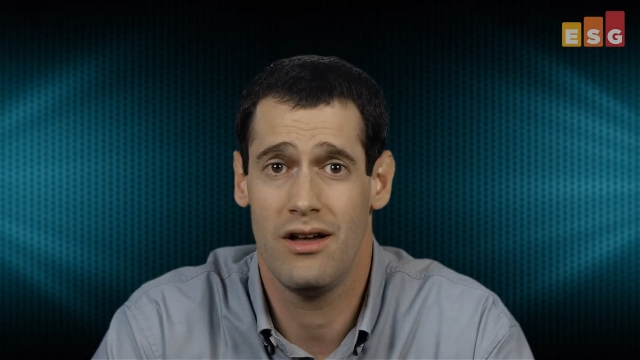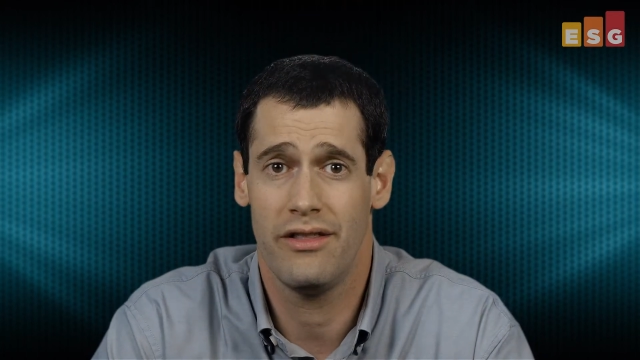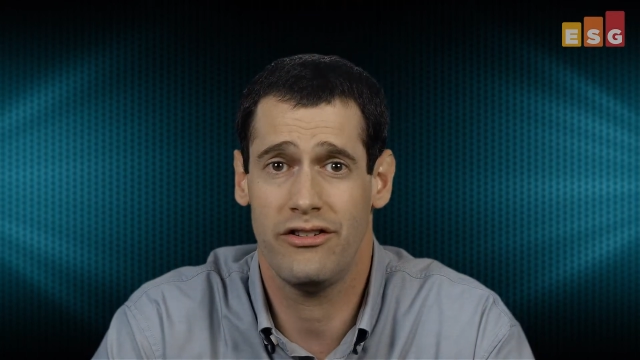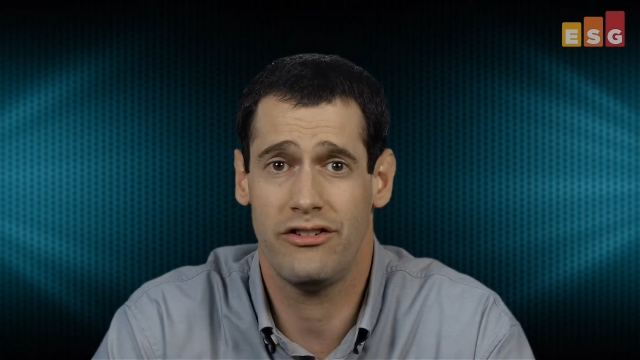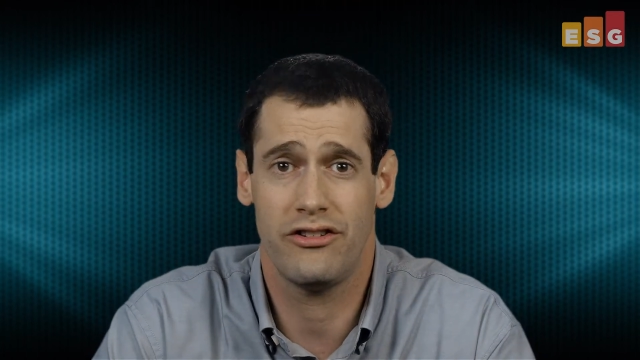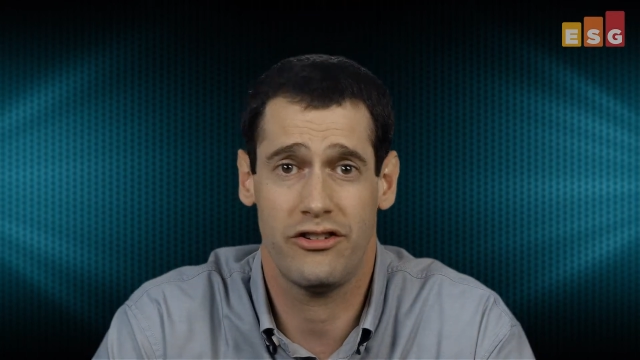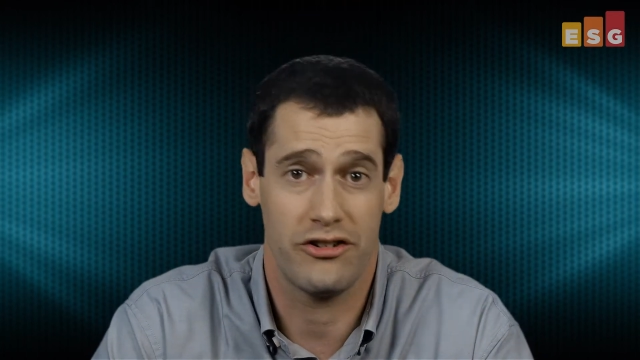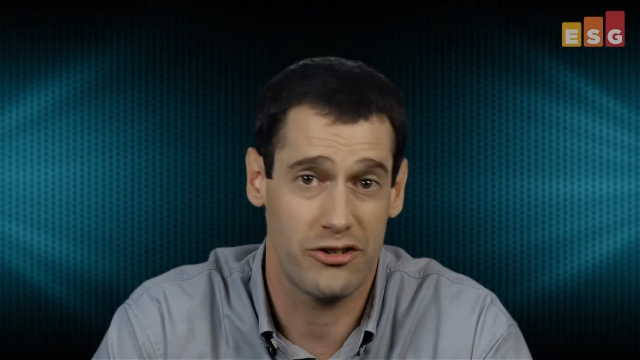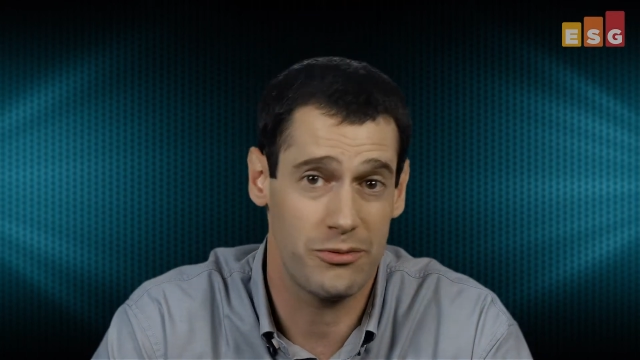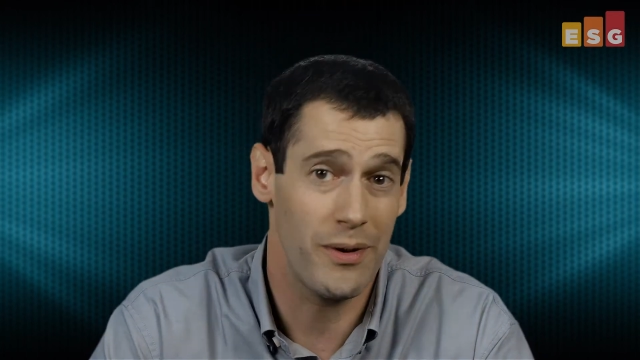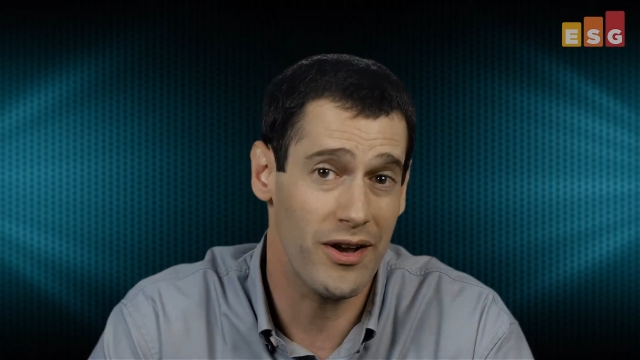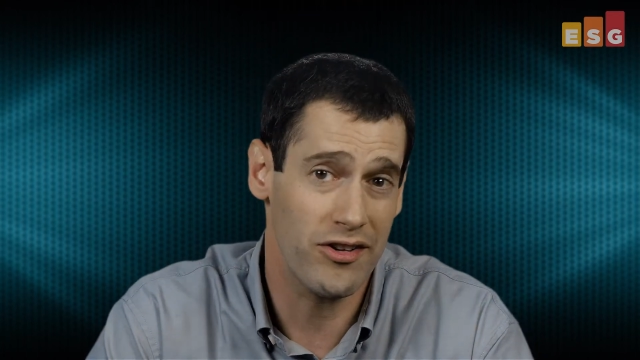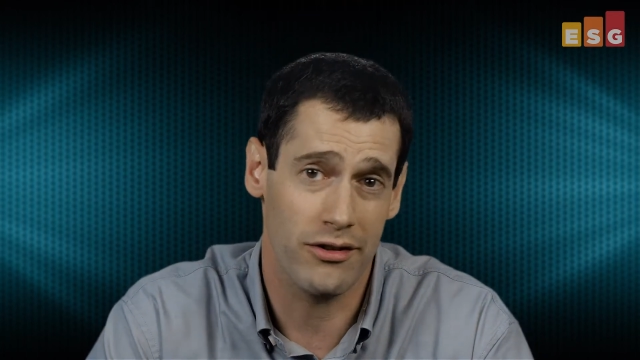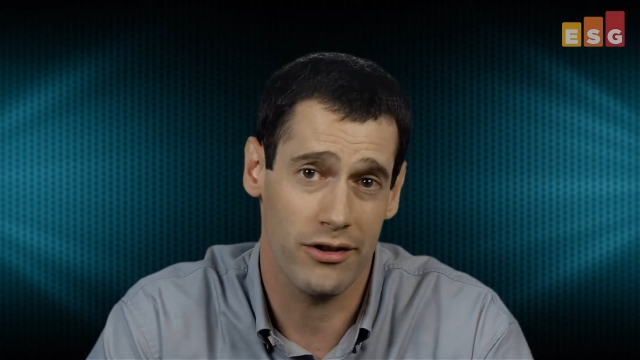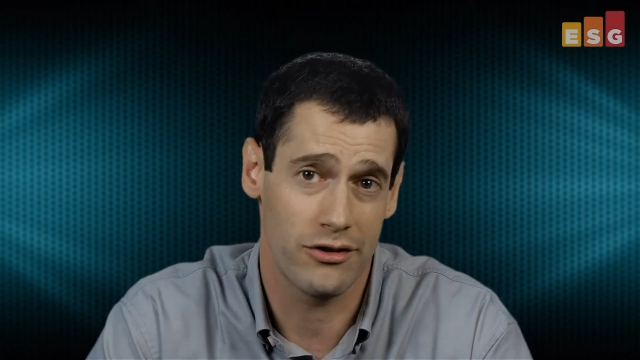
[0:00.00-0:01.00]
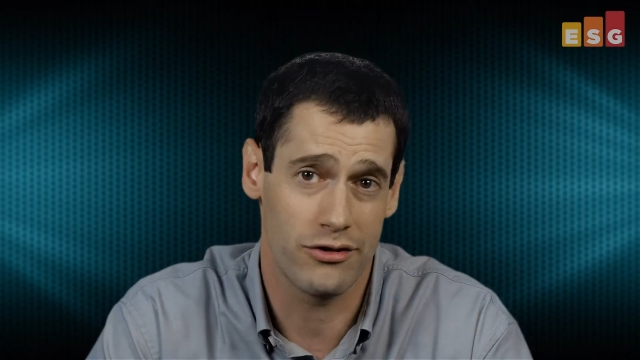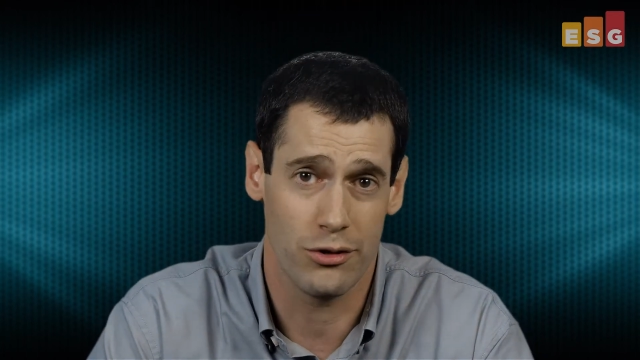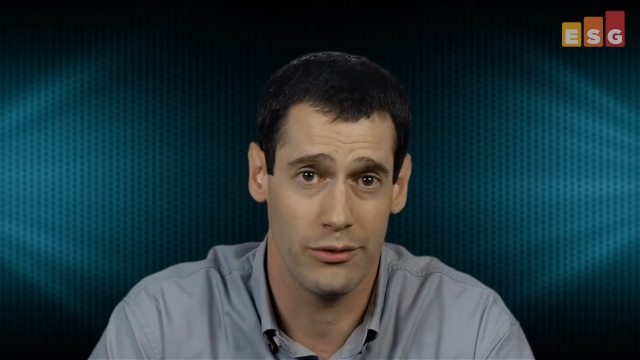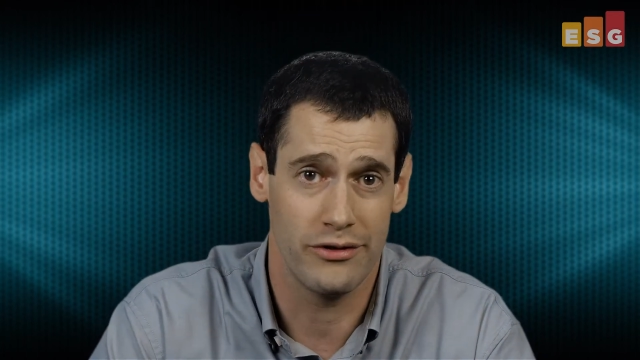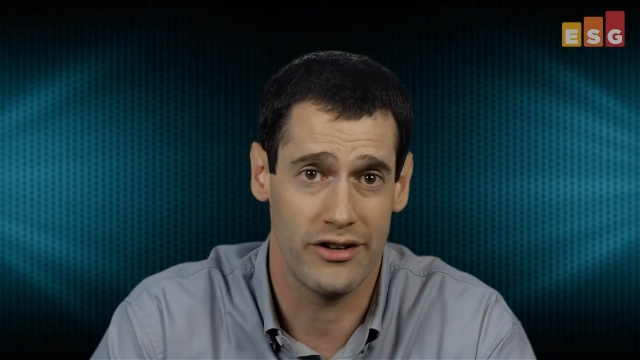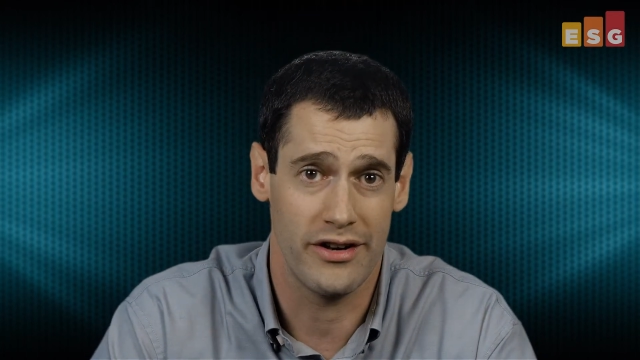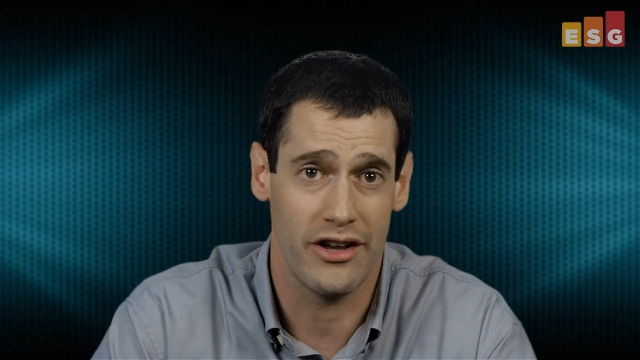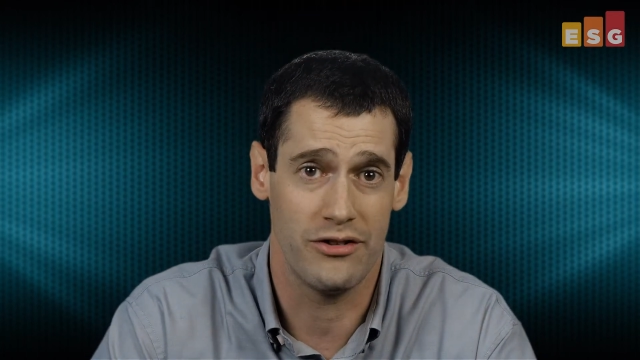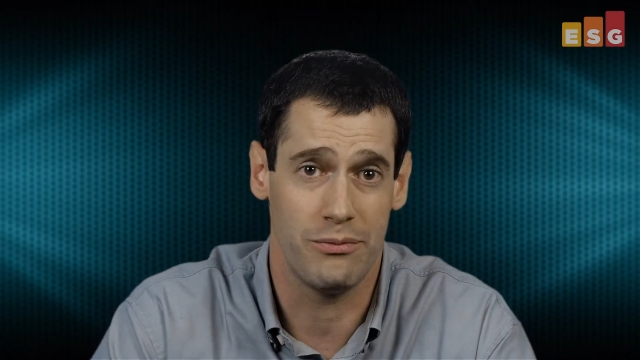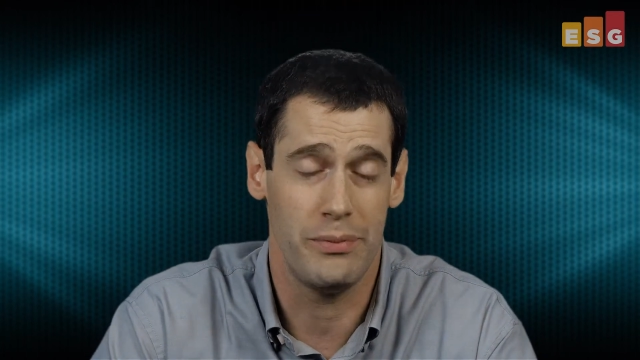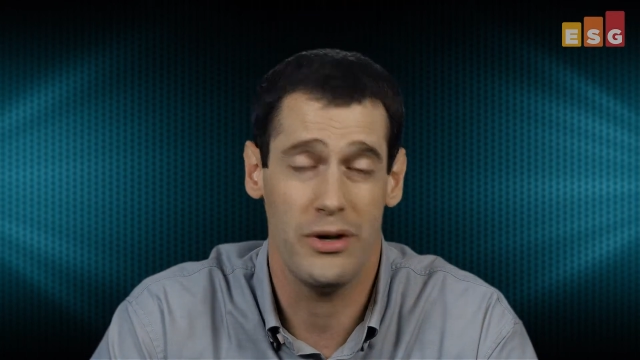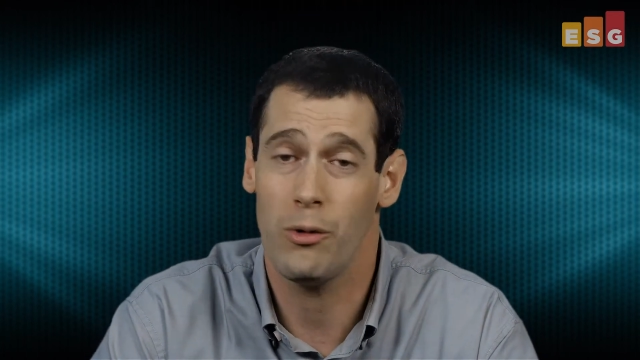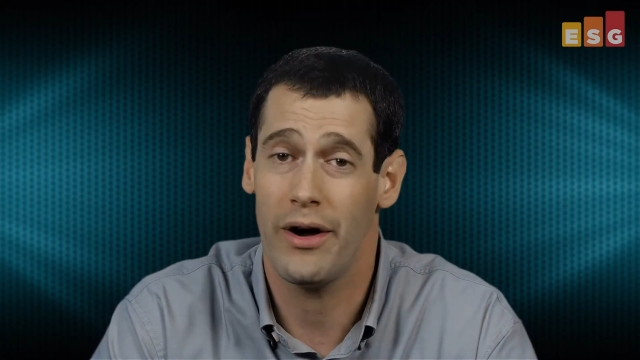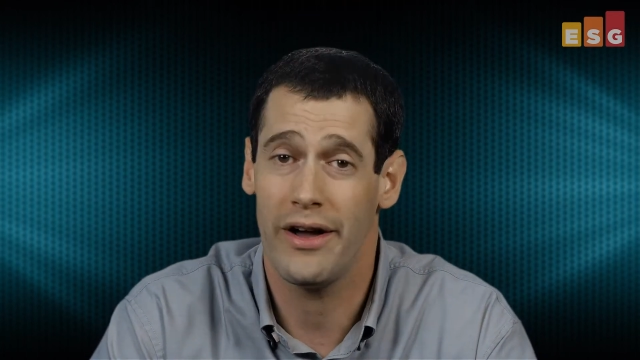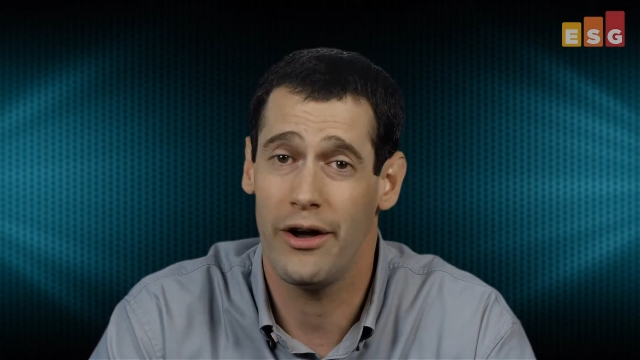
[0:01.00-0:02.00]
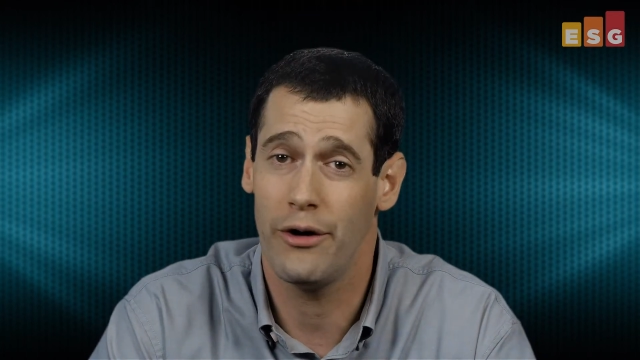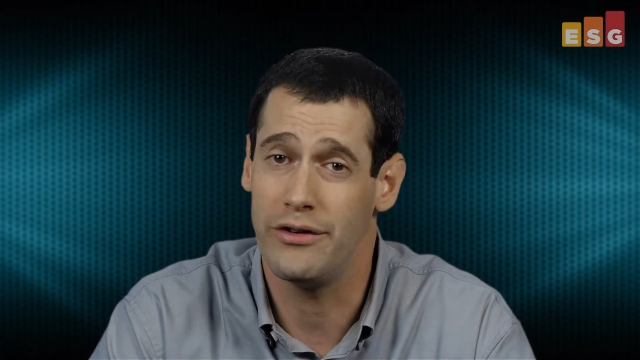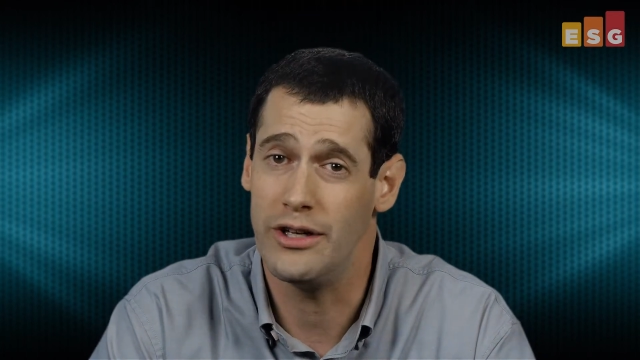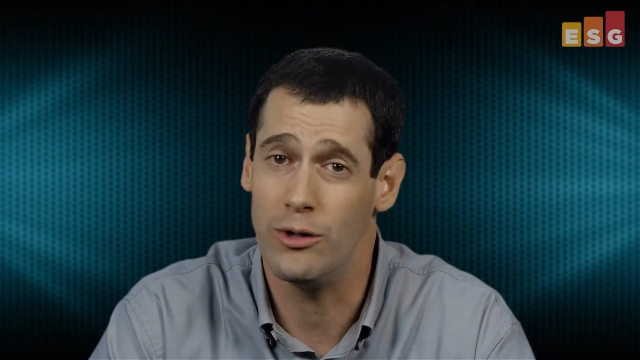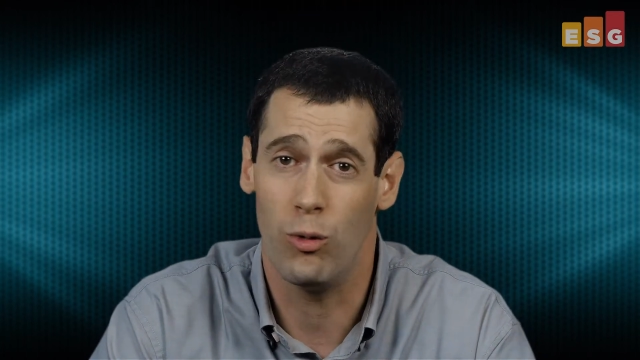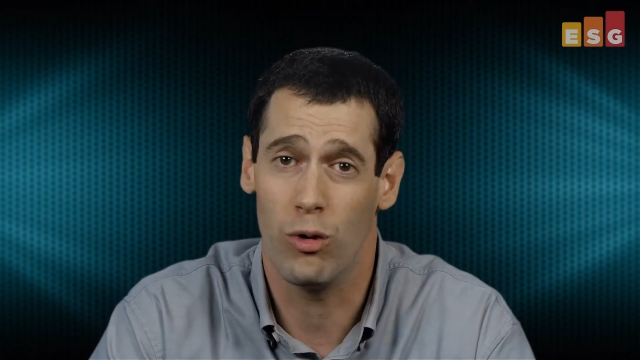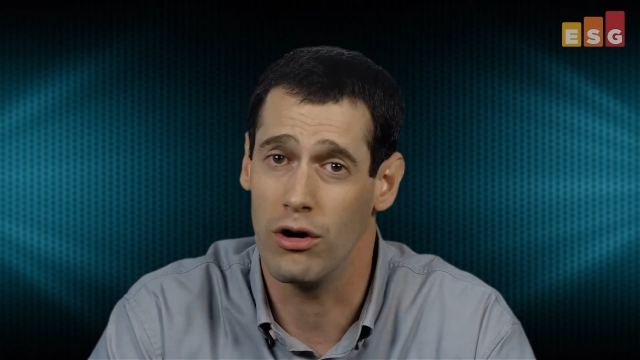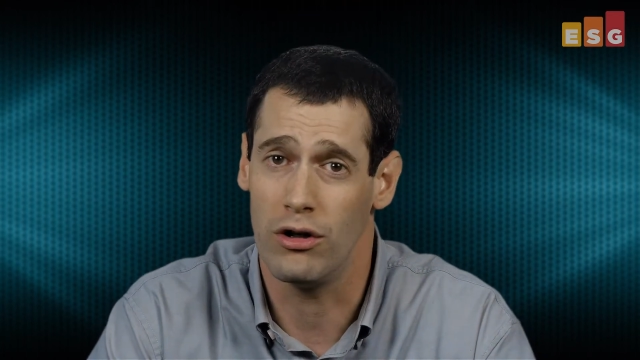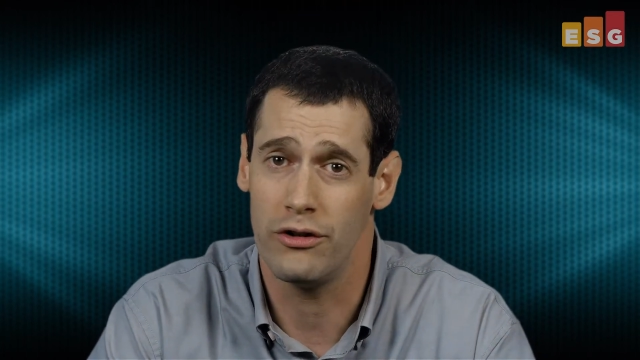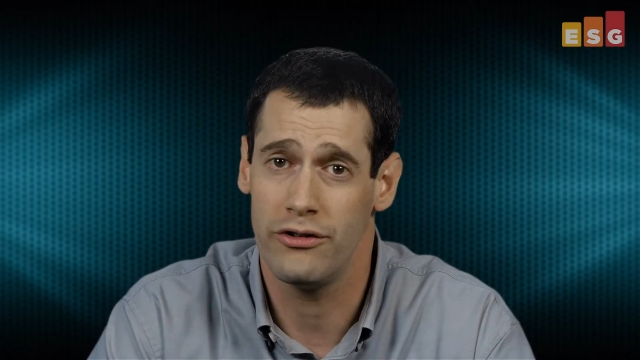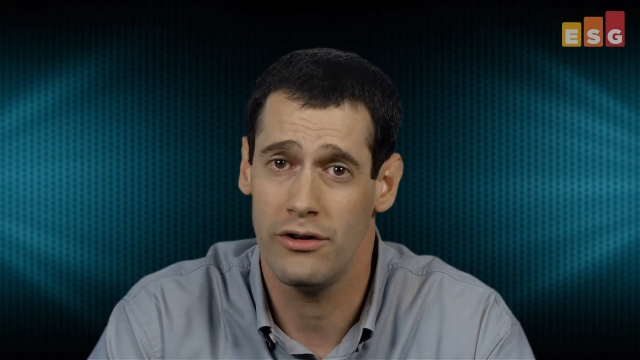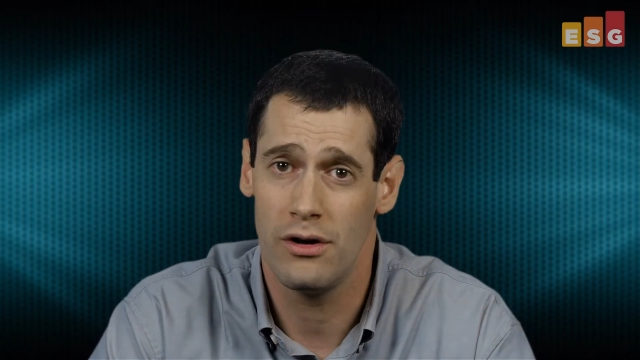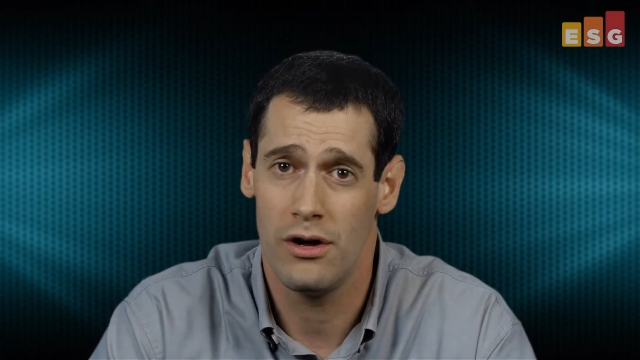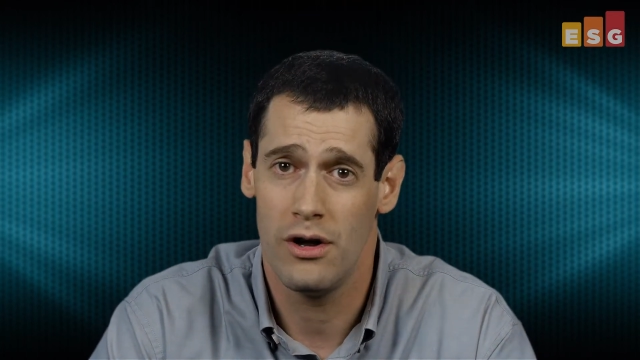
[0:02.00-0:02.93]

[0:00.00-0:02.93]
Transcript: This is especially true in today's BYOD world,